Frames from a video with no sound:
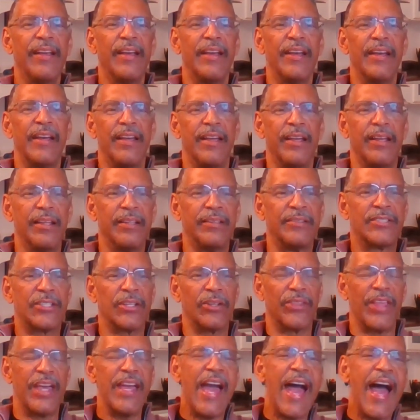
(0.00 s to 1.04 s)
And so
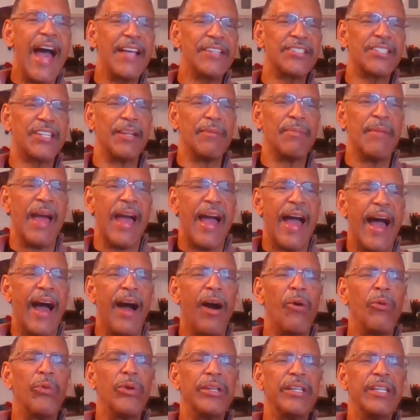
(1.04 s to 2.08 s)
they asked him, how
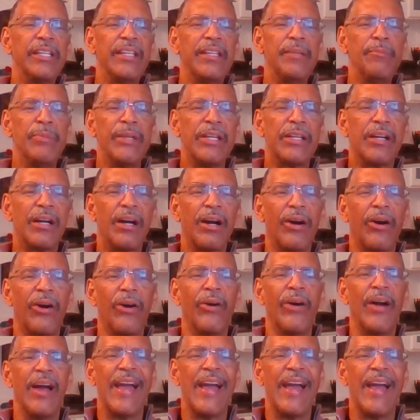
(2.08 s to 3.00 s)
would he be called?